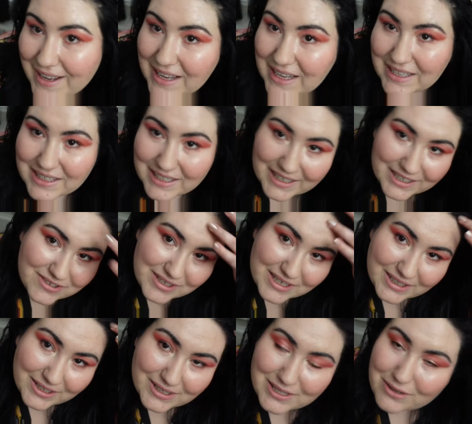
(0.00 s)
And it actually,
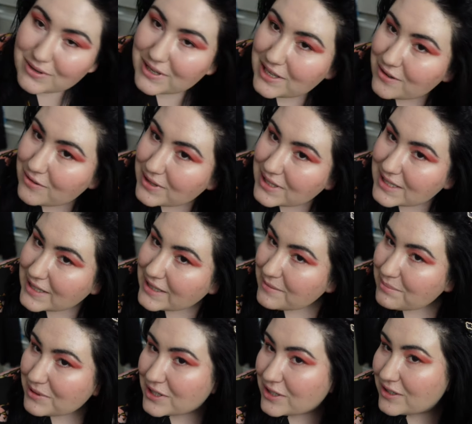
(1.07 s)
it looks so cute. This
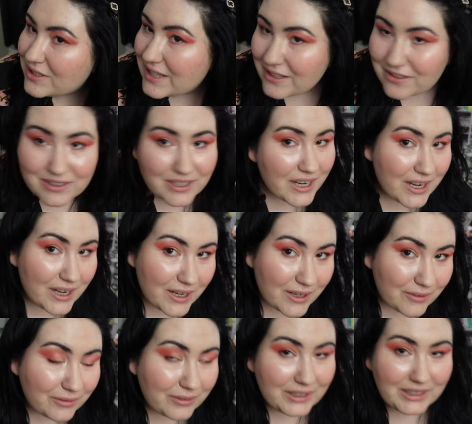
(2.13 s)
clip turned out
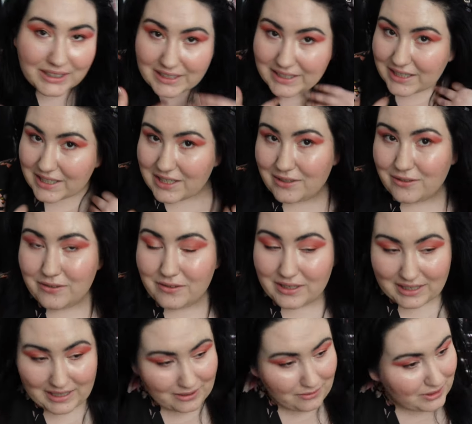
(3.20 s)
really cute,
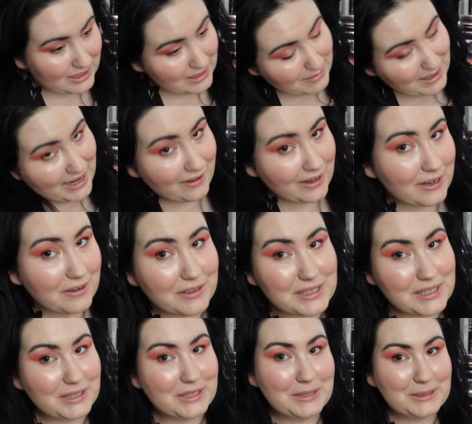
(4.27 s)
and I don't want to take my hair out because
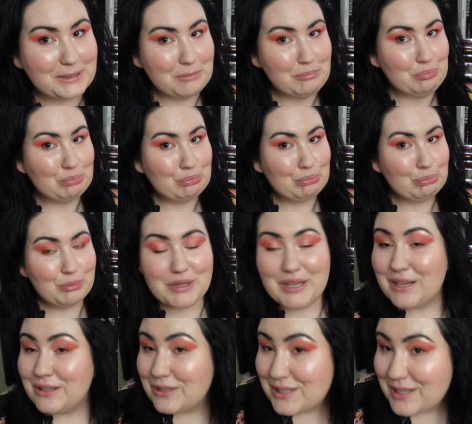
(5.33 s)
it looks
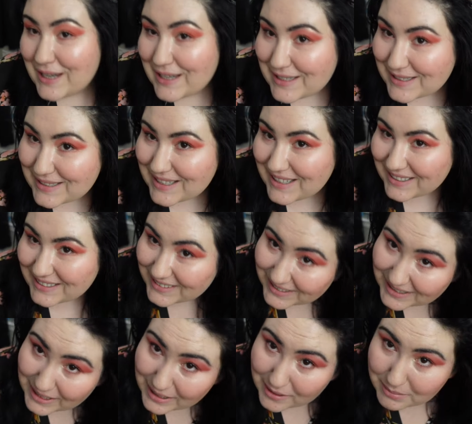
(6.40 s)
nice.
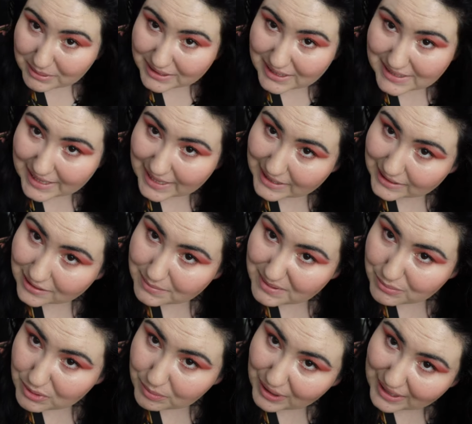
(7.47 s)
But this, I got a little bit
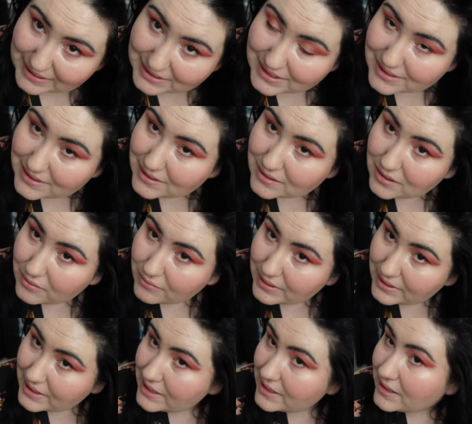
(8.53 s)
more practice with
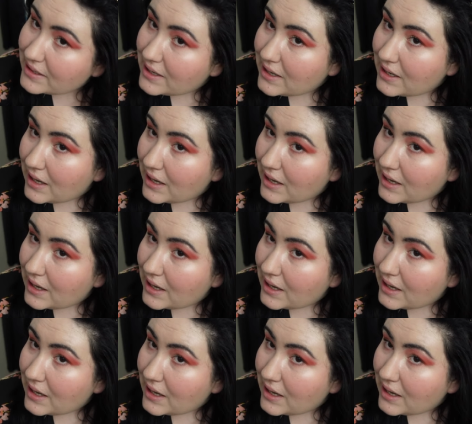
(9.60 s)
it.